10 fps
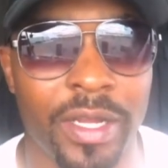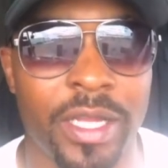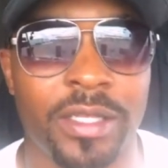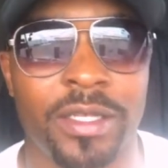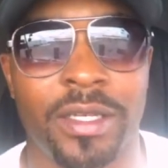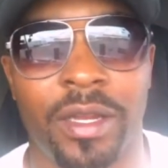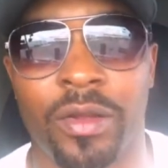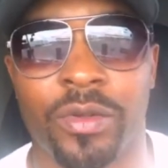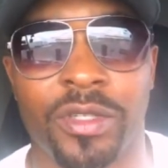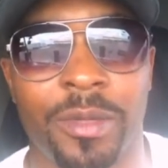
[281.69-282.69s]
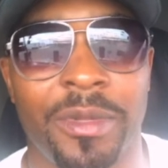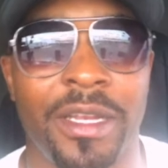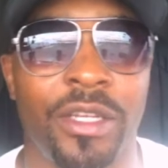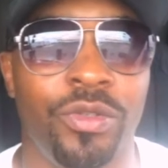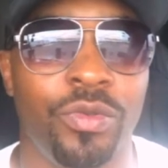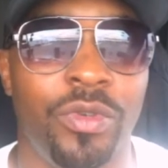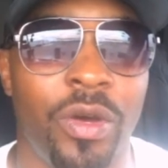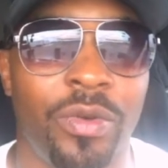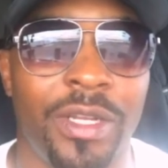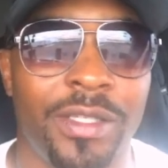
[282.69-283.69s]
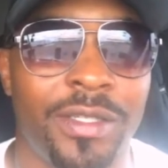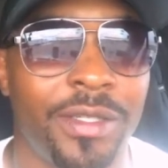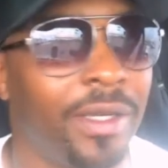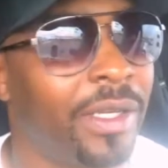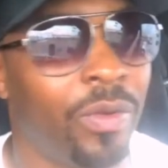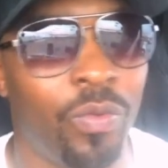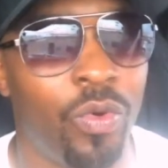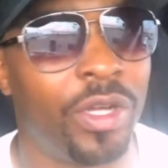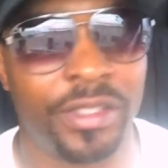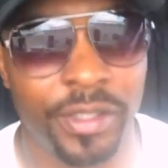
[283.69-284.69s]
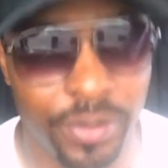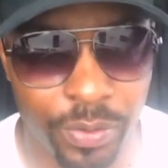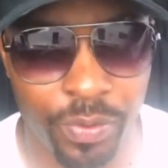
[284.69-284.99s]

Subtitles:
It's still something that you don't necessarily want to do.